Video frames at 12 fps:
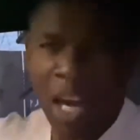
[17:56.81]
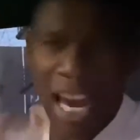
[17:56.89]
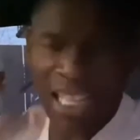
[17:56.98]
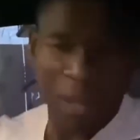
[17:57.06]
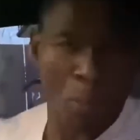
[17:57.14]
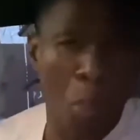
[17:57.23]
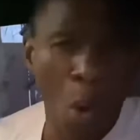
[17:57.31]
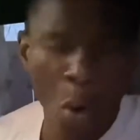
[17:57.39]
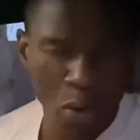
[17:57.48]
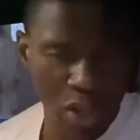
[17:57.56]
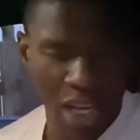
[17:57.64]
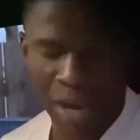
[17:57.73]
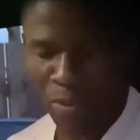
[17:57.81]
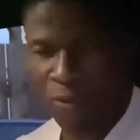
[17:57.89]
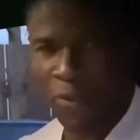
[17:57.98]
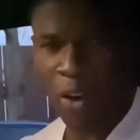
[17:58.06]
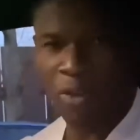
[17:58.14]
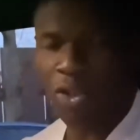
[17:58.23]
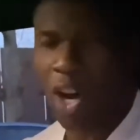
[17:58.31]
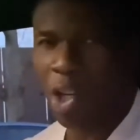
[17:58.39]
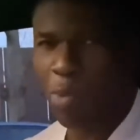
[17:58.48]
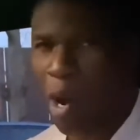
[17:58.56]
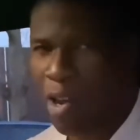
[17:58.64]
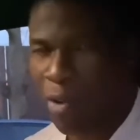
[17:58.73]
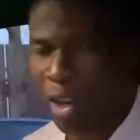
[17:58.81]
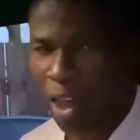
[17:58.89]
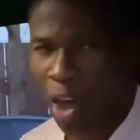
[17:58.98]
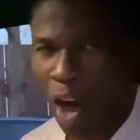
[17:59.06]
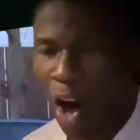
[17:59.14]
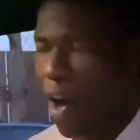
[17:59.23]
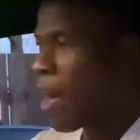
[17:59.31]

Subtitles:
It's important to keep your phone charged while you're in the car,